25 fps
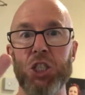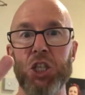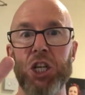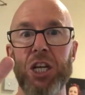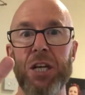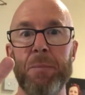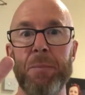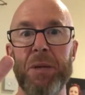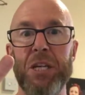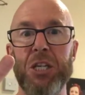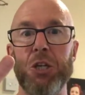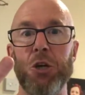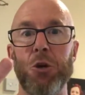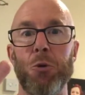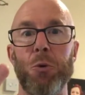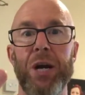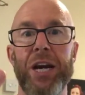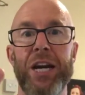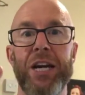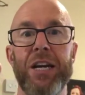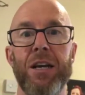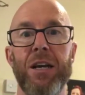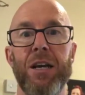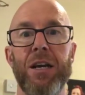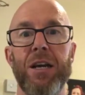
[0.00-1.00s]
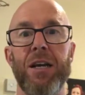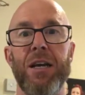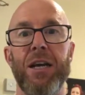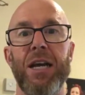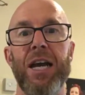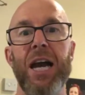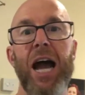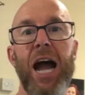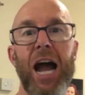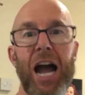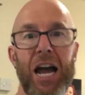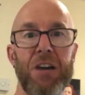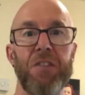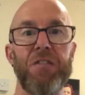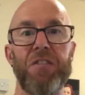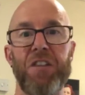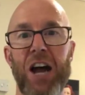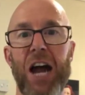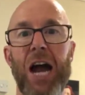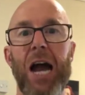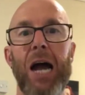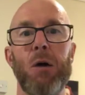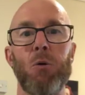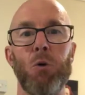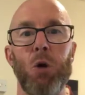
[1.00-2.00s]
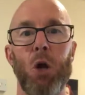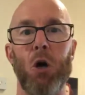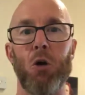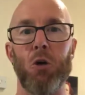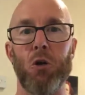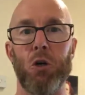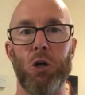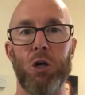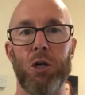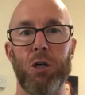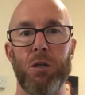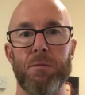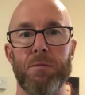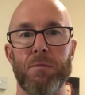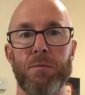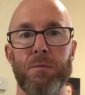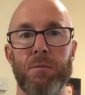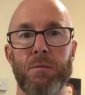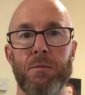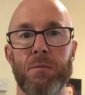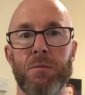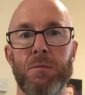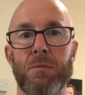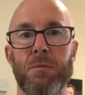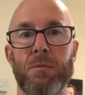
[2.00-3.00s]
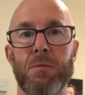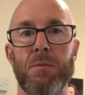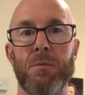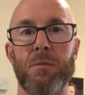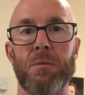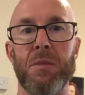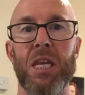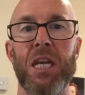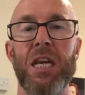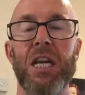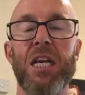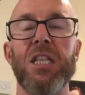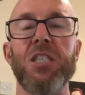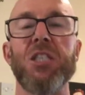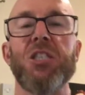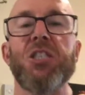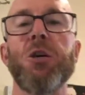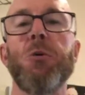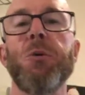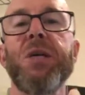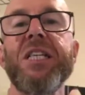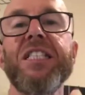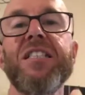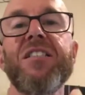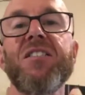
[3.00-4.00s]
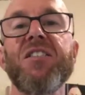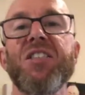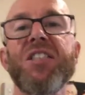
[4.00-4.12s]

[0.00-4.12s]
what you're going to actually be doing, and for how long.